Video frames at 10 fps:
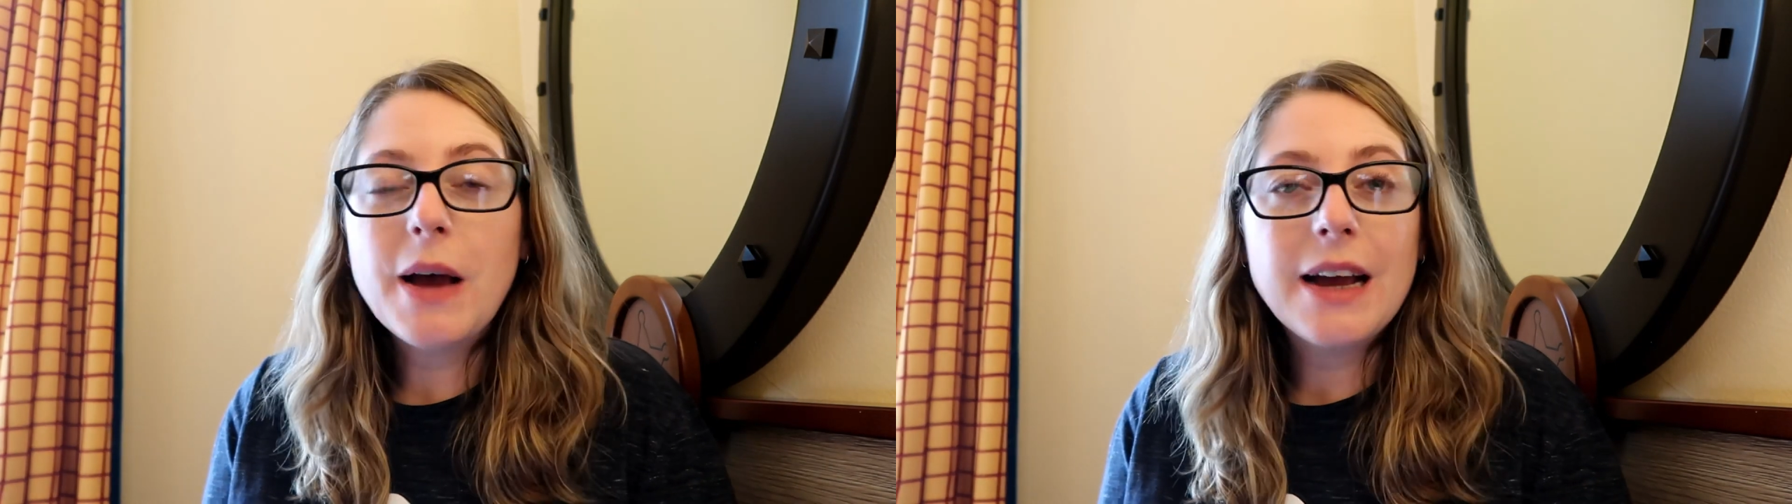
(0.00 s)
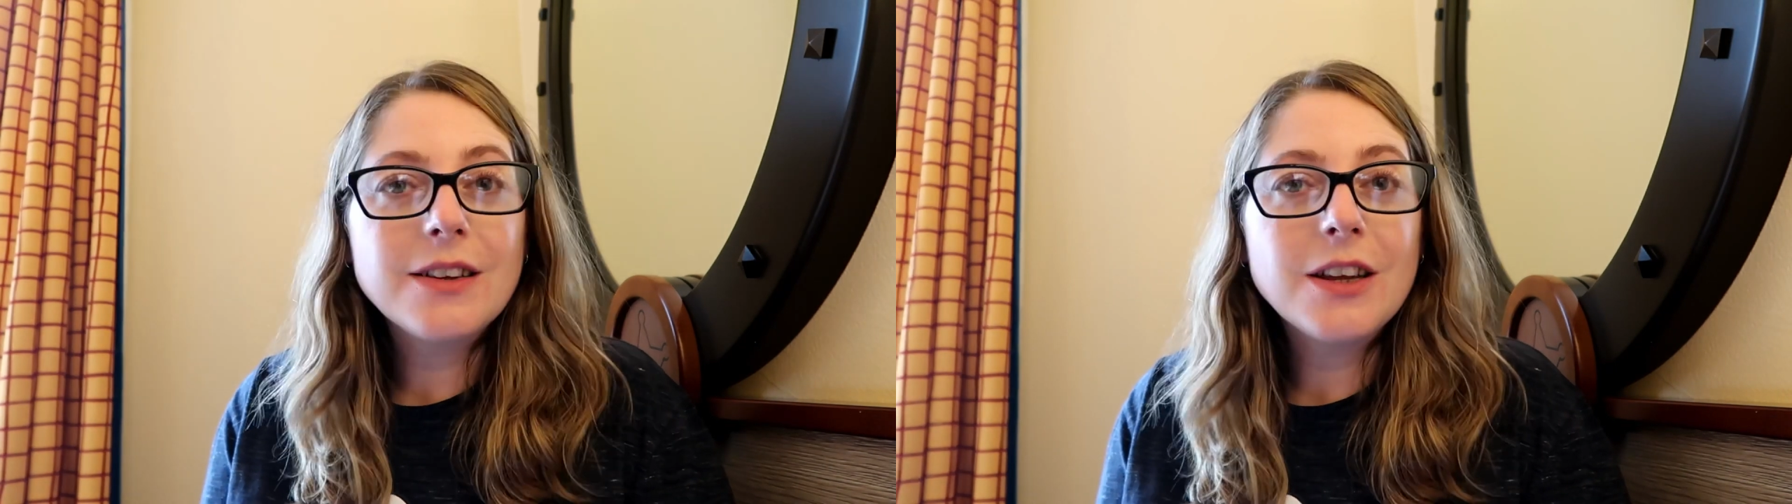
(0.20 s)

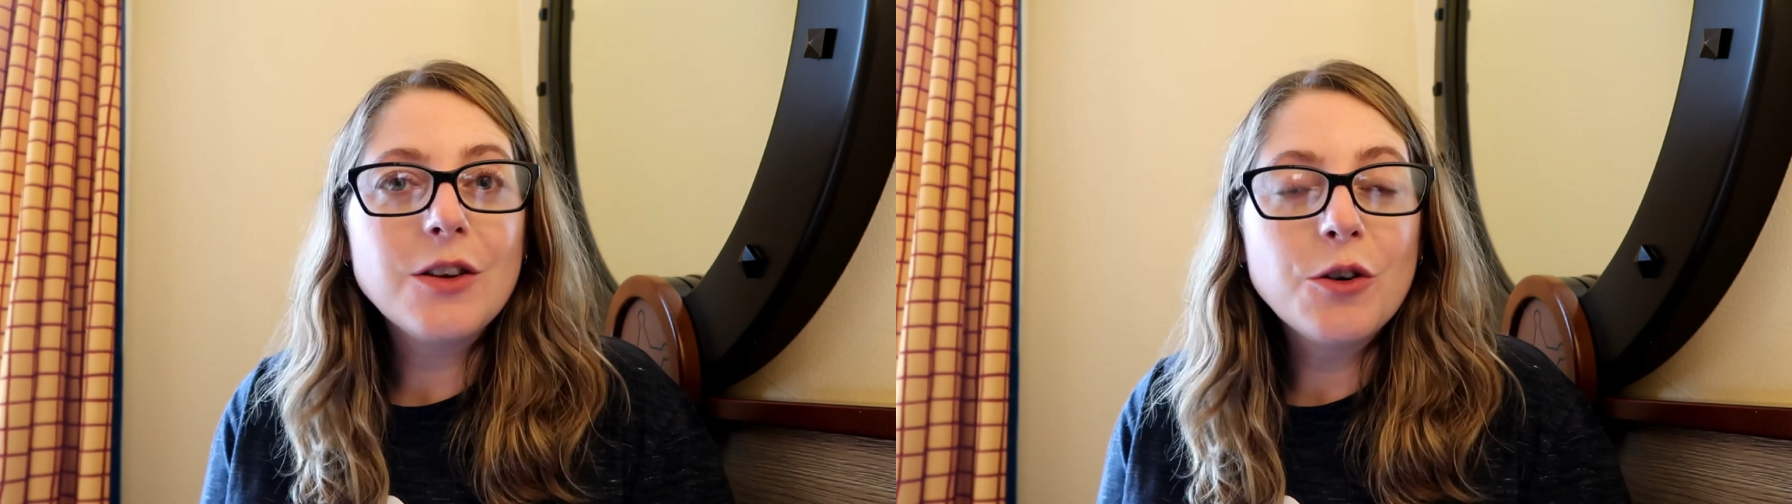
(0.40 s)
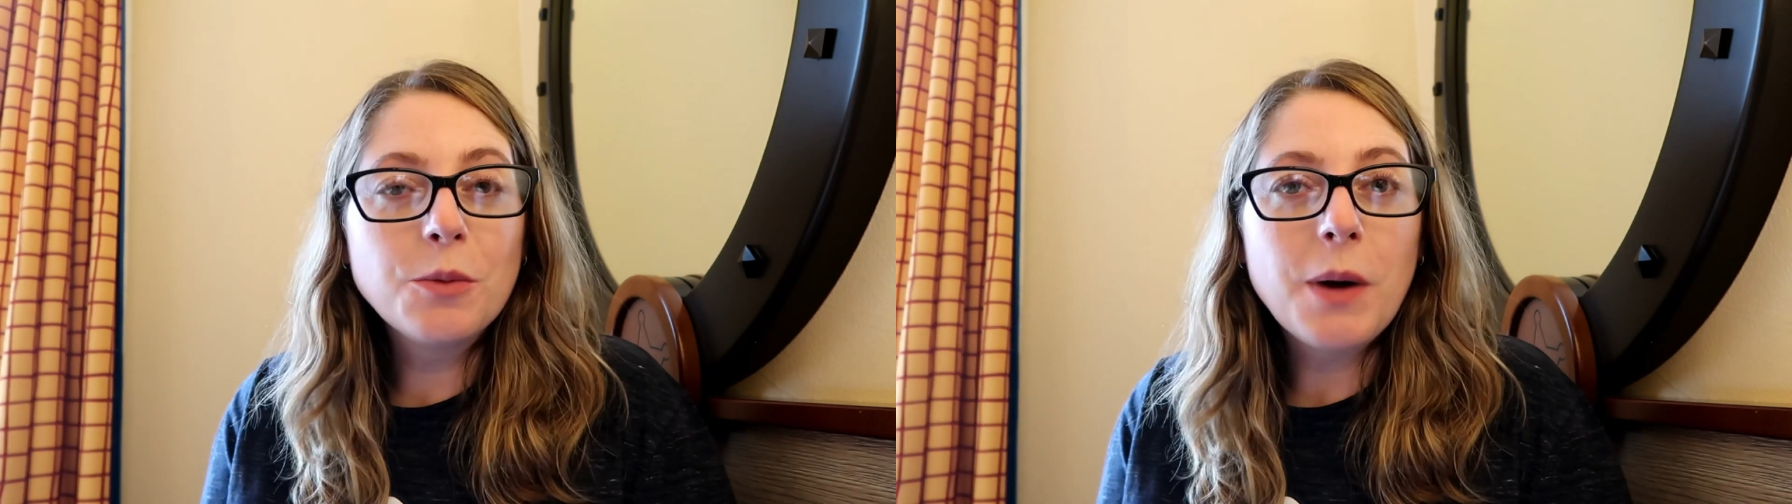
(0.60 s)
packed in
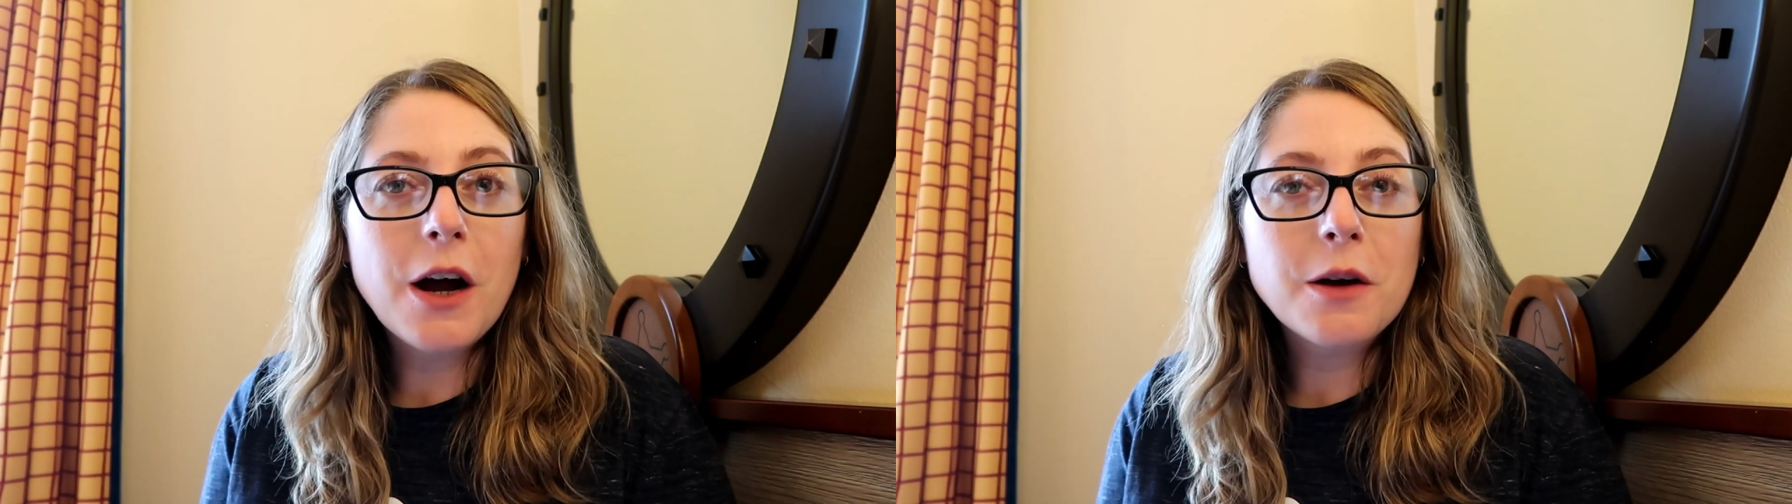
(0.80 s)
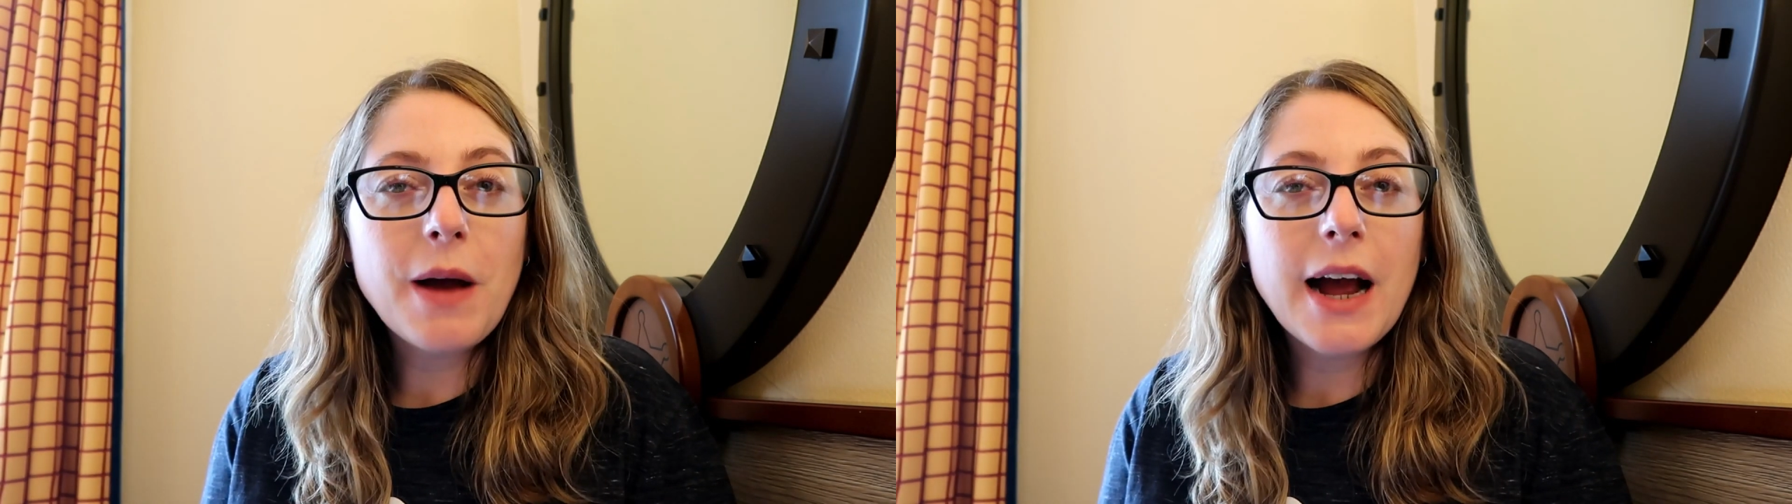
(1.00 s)
your
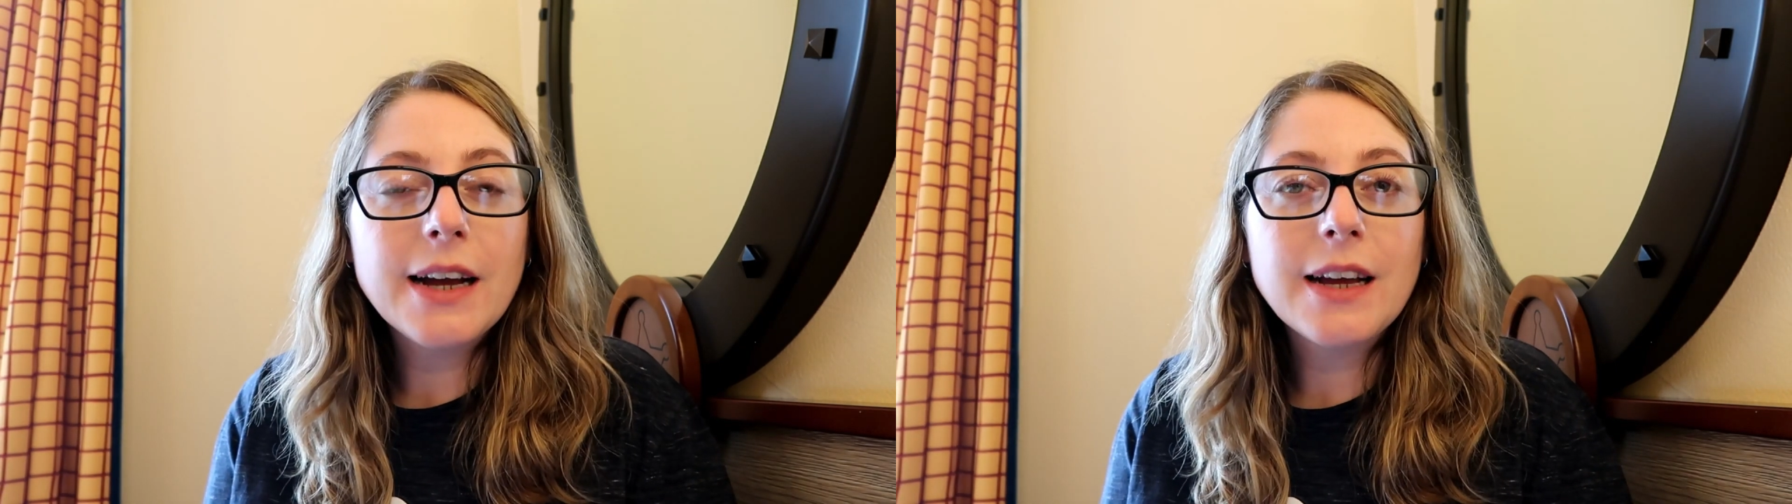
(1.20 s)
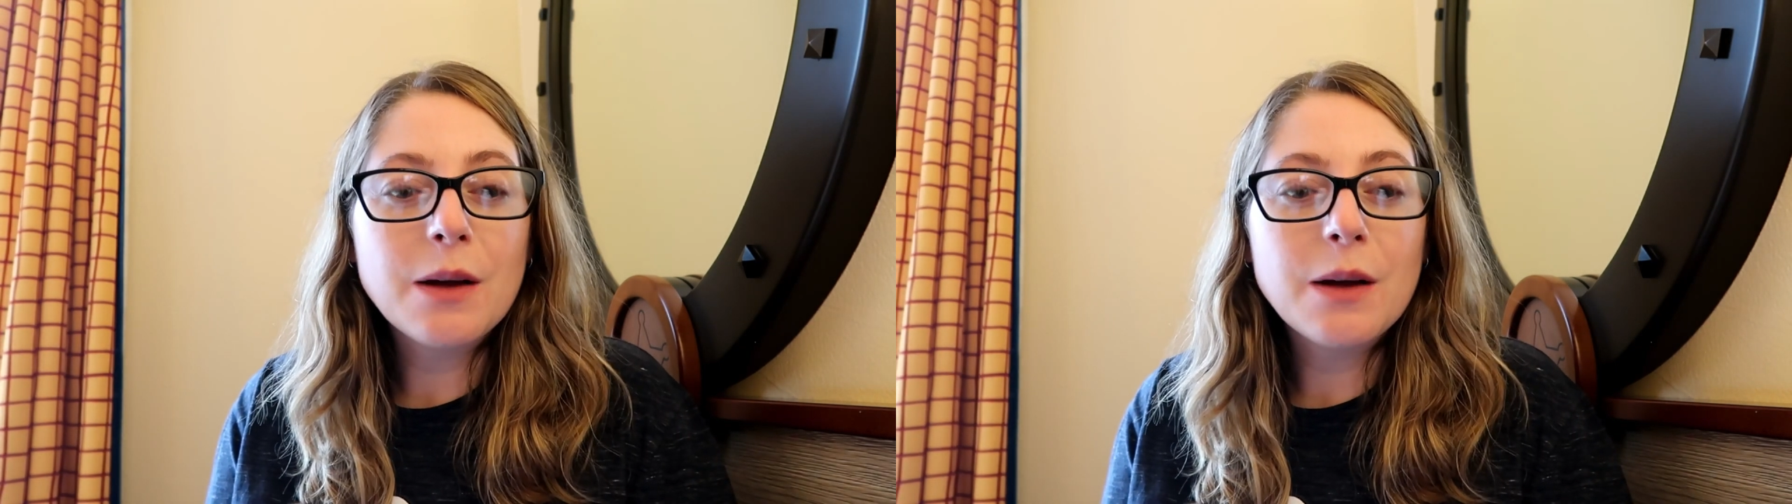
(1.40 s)
park bag.